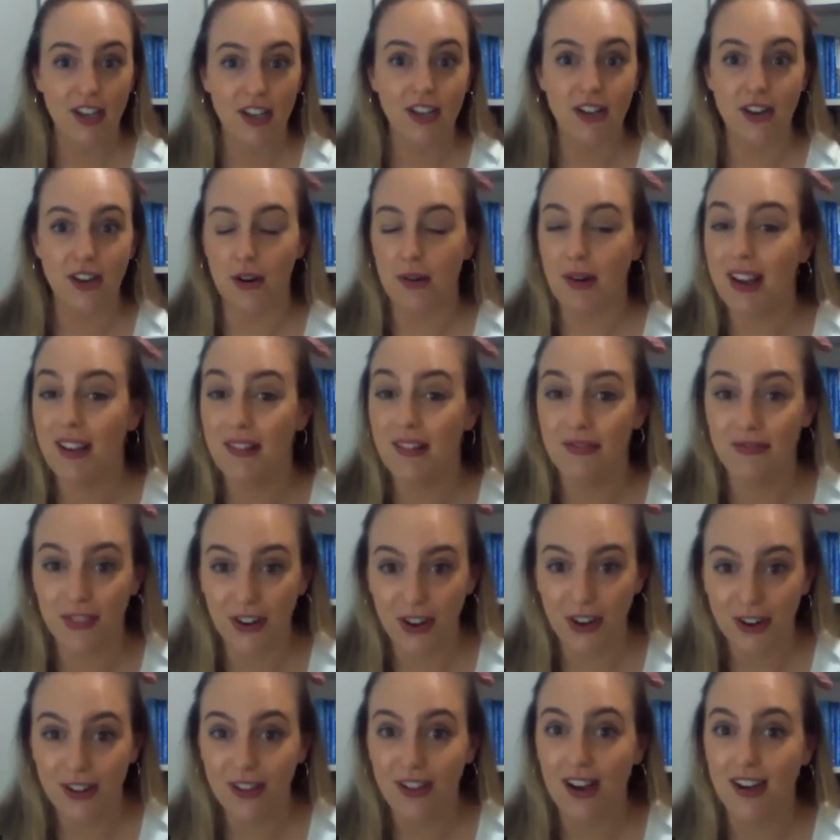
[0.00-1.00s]
a
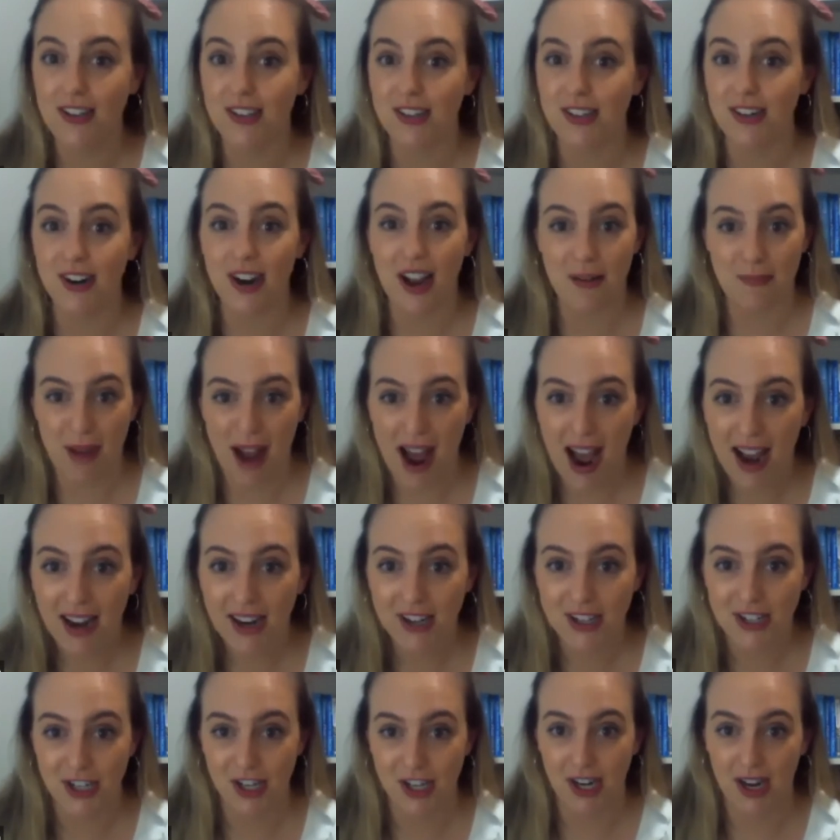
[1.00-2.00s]
fertilizer and
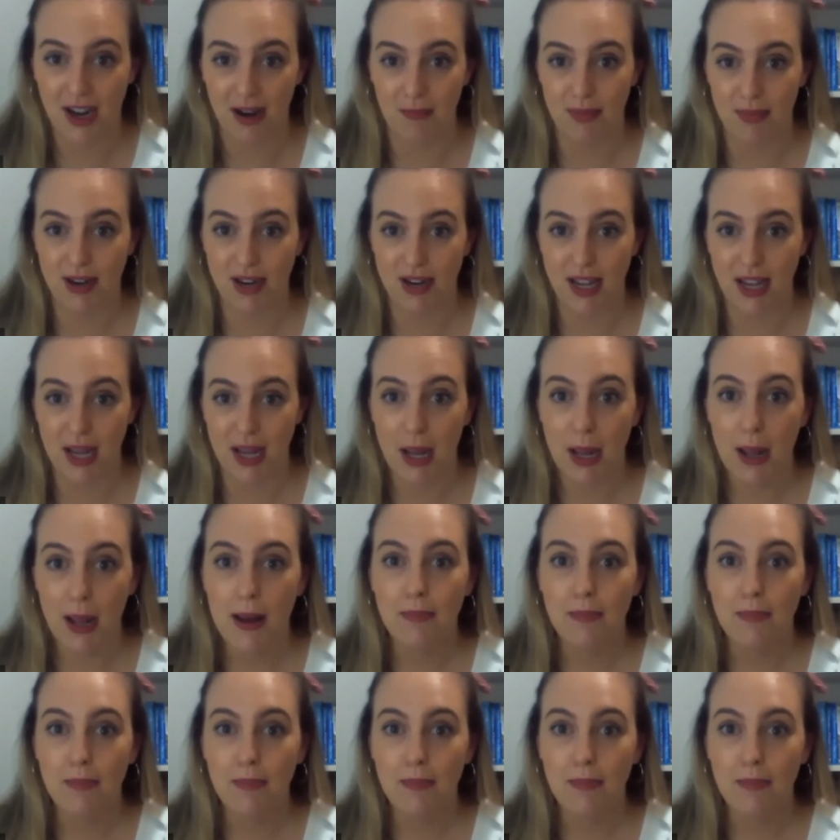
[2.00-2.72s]
packaging company.